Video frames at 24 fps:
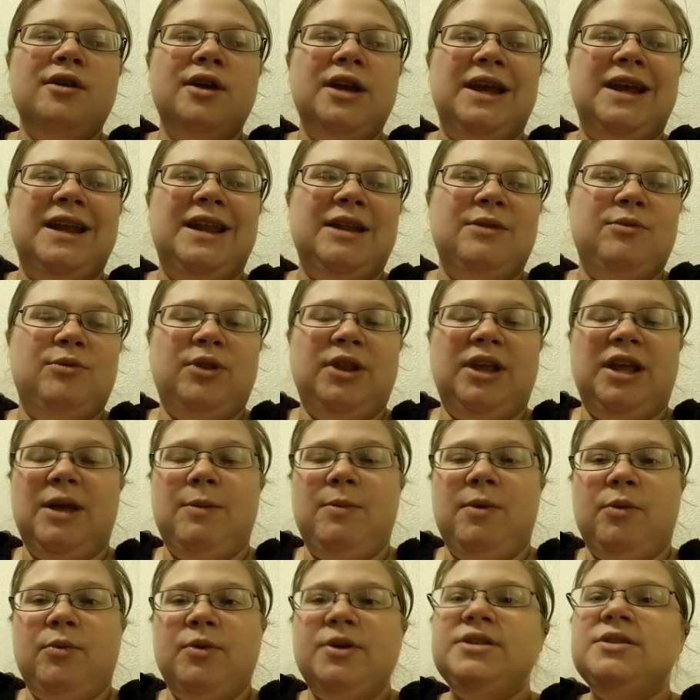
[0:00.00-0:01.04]
He didn't really give
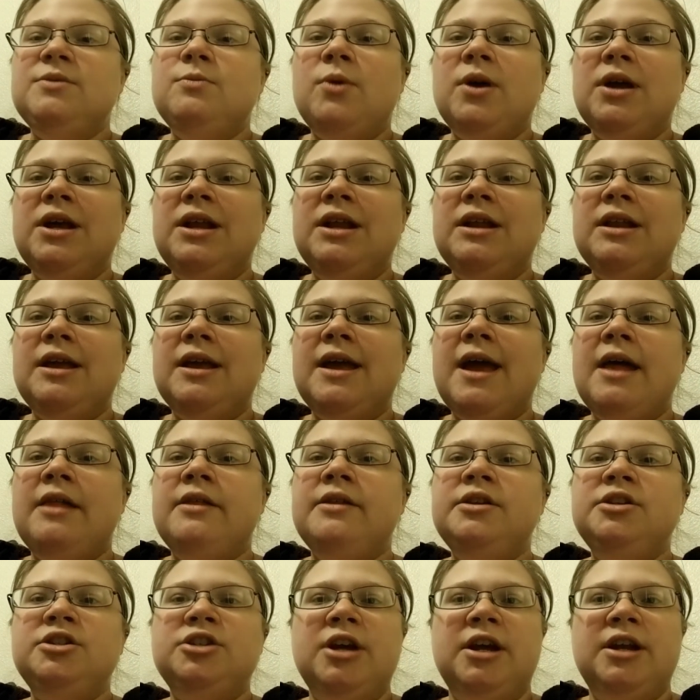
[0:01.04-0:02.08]
me a reason why he didn't like
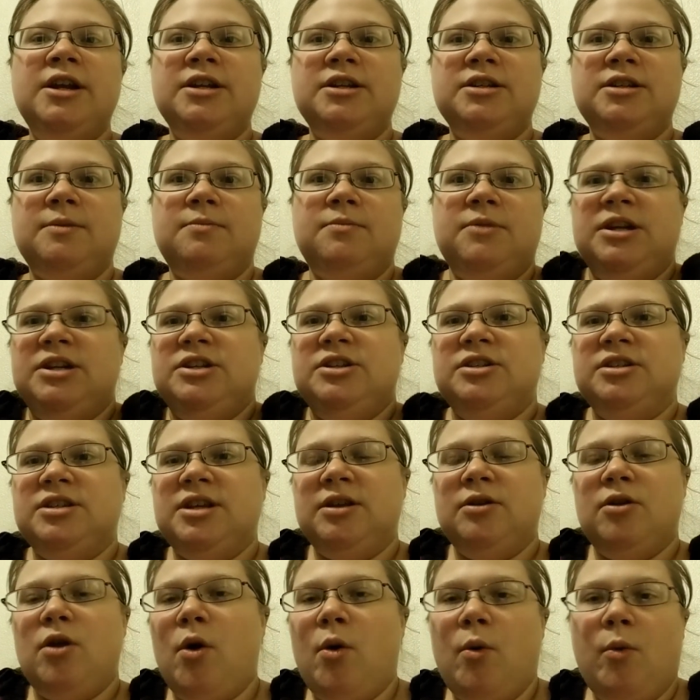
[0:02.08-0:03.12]
Adeline Jade, except he just
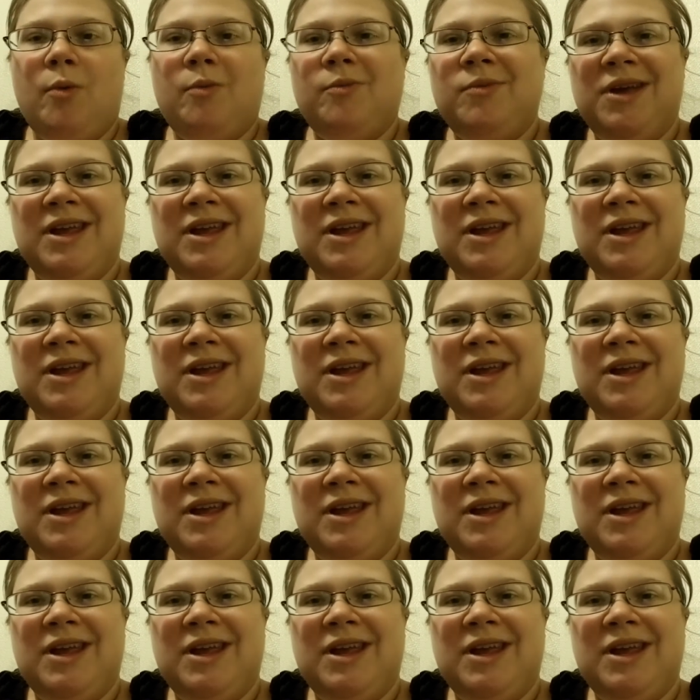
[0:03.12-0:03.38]
said no,